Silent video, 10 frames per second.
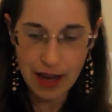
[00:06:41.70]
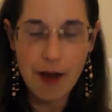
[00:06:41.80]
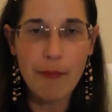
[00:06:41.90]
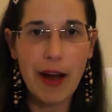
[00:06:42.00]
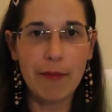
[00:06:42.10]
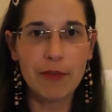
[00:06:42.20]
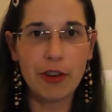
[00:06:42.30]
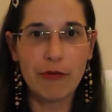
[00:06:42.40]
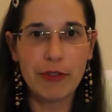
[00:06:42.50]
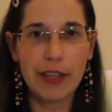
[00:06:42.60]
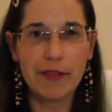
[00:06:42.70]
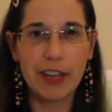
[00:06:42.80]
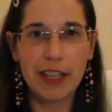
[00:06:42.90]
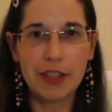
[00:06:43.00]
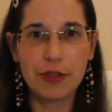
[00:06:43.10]
But I'm not really
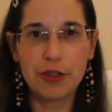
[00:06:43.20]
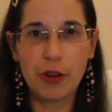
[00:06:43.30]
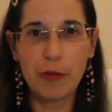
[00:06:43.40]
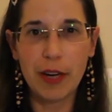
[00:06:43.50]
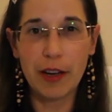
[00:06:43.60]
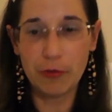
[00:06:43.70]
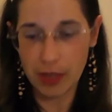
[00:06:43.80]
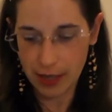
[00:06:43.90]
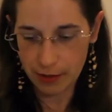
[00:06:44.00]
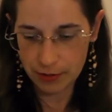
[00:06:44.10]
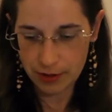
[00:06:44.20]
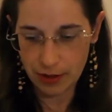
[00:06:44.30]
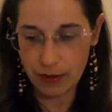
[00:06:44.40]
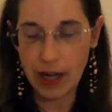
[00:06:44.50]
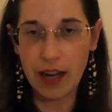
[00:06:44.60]
ready to show my own house,
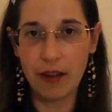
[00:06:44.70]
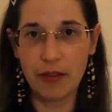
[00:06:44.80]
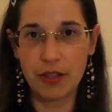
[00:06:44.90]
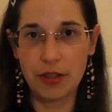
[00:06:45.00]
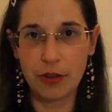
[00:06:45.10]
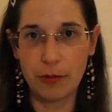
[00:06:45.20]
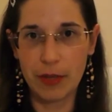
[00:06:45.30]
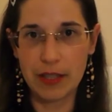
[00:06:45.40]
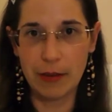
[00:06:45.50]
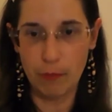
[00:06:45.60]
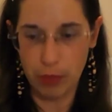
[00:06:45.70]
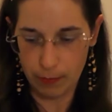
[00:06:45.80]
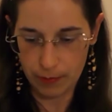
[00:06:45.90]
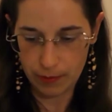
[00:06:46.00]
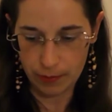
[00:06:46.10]
so I only show bits and
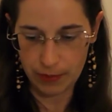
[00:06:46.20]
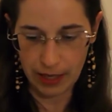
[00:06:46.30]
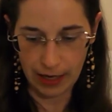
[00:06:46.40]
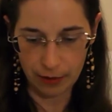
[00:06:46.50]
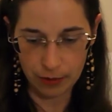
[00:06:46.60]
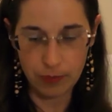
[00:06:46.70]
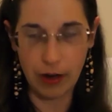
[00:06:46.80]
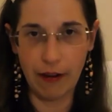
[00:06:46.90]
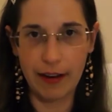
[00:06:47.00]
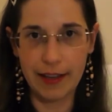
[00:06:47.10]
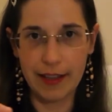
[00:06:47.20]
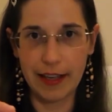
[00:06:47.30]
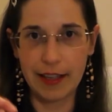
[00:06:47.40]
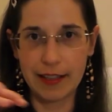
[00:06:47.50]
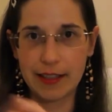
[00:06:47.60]
bobs from the house where I think
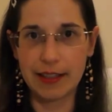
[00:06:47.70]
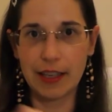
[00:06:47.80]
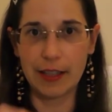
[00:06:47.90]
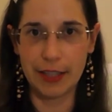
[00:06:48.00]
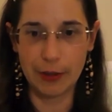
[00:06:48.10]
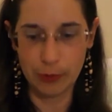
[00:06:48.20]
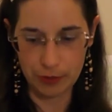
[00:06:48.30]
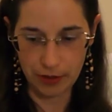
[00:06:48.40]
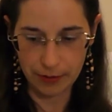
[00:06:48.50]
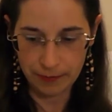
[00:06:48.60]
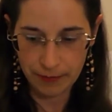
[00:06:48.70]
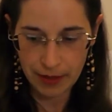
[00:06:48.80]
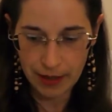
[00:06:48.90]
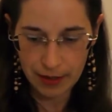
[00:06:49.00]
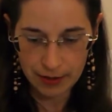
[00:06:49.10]
it's a tidy corner.
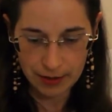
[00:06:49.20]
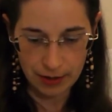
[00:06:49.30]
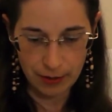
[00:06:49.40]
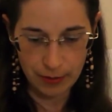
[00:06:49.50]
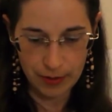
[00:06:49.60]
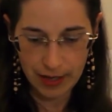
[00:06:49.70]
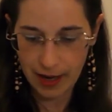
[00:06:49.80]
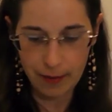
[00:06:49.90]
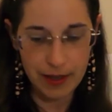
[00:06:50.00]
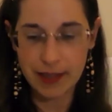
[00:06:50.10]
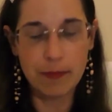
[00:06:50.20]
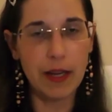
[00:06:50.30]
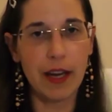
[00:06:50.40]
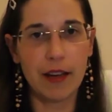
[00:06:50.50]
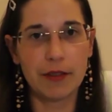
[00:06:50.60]
So yeah, as my
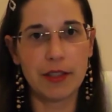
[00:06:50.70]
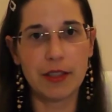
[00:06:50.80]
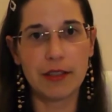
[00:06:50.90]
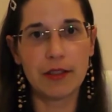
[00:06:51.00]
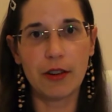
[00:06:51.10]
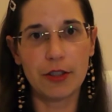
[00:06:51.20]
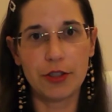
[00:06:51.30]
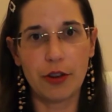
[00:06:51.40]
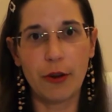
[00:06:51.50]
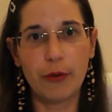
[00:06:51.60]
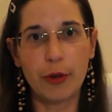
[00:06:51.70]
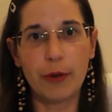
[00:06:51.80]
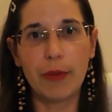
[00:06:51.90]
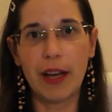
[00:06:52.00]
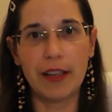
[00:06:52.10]
house is not a
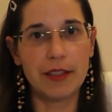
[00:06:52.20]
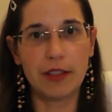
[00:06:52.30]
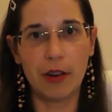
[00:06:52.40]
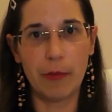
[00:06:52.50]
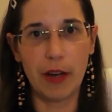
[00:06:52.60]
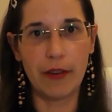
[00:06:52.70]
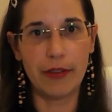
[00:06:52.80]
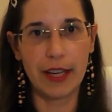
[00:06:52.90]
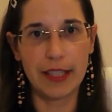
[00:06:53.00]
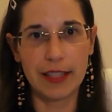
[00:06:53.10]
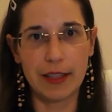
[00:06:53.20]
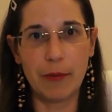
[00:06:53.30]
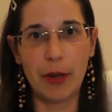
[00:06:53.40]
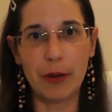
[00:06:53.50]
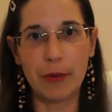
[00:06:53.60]
showroom and it's not a perfect at the
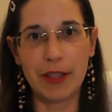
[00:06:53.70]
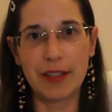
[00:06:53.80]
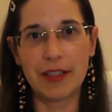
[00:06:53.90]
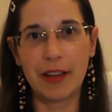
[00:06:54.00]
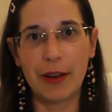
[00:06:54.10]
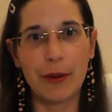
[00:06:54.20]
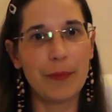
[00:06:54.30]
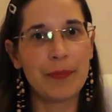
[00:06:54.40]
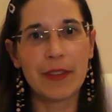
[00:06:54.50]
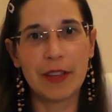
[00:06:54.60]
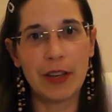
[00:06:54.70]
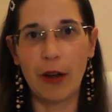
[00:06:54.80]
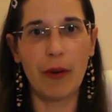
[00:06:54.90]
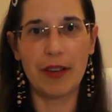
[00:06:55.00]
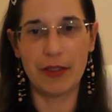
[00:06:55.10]
moment, so no,
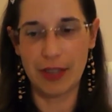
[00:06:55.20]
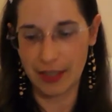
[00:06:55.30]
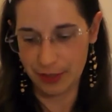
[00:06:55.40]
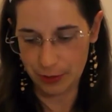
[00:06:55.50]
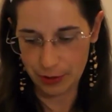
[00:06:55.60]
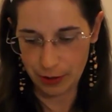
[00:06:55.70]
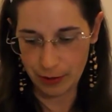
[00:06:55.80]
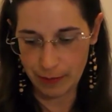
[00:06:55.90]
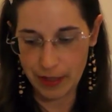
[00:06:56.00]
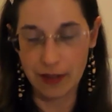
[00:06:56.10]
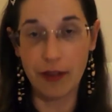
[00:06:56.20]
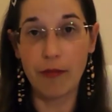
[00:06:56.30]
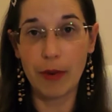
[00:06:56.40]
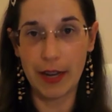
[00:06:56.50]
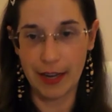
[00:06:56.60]
I don't like to show a bit of
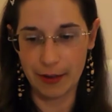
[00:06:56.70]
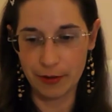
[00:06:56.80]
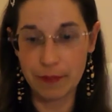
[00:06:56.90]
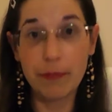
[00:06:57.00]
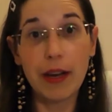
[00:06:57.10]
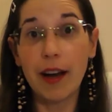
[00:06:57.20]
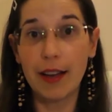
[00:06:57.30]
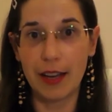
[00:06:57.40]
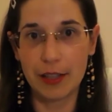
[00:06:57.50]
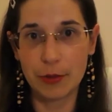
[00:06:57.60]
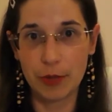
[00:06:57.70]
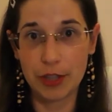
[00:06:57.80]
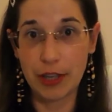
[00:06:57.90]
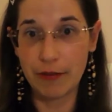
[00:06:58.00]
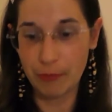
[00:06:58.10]
my house, but I like to watch
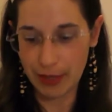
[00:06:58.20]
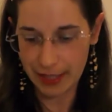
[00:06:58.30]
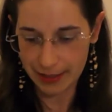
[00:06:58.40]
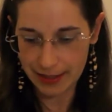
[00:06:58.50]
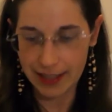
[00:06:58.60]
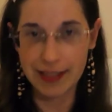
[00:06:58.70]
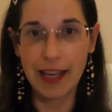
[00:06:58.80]
everyone else's.